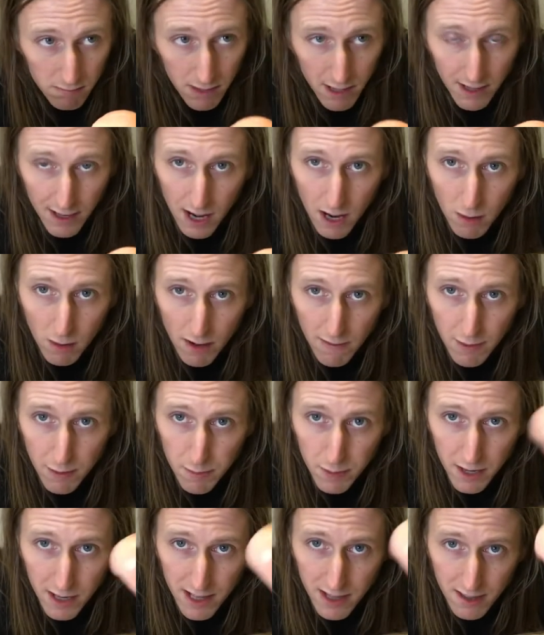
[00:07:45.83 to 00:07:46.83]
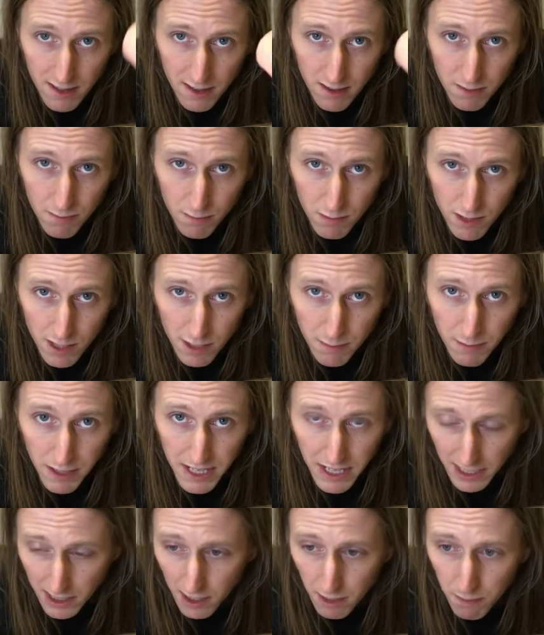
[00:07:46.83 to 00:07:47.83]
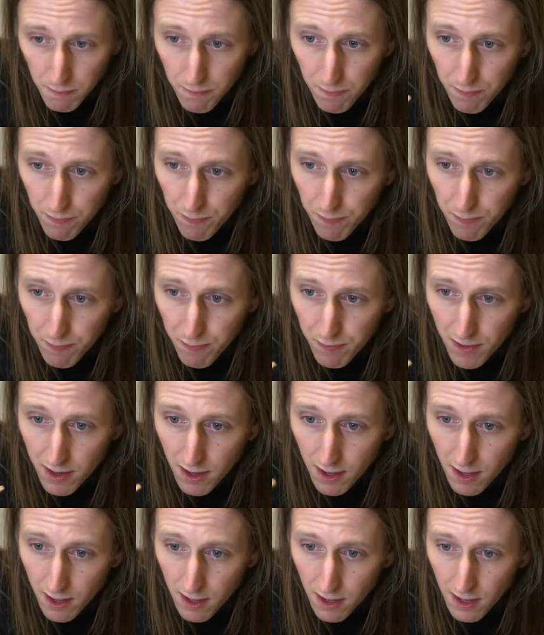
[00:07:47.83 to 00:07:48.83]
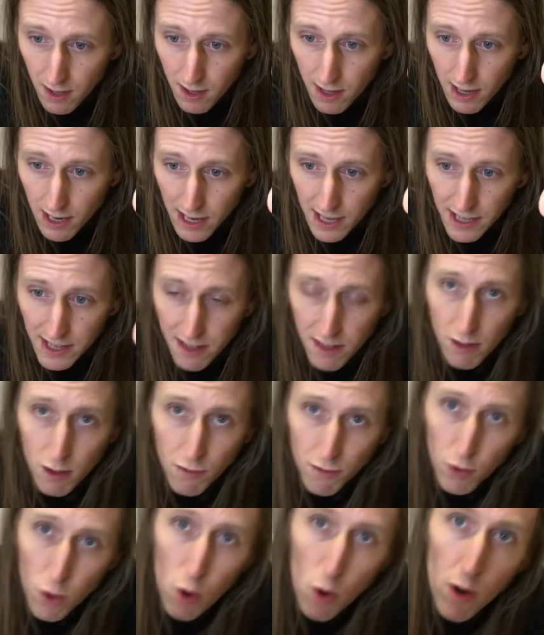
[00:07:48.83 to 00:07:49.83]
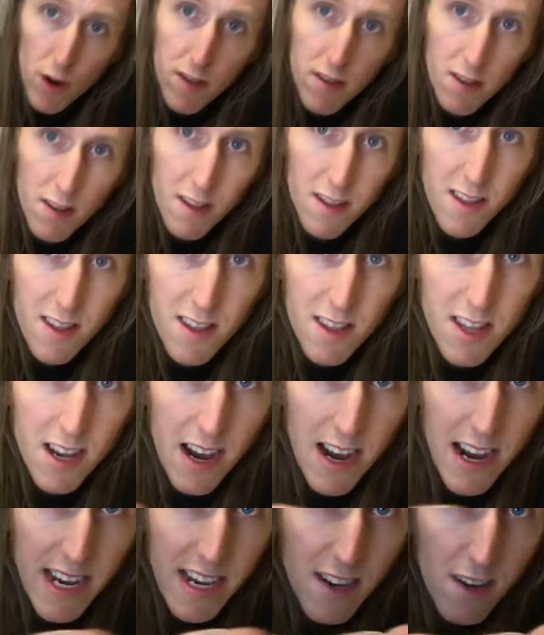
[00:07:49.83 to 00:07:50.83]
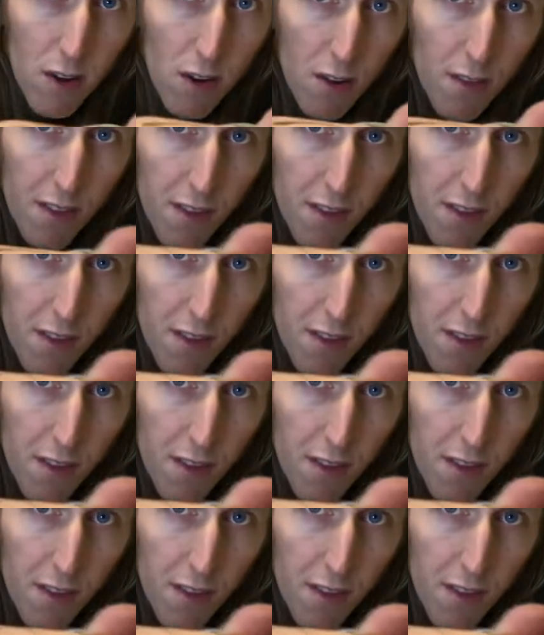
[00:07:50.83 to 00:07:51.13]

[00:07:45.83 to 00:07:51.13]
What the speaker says: Now everybody's seen my dick. And it's of course signed on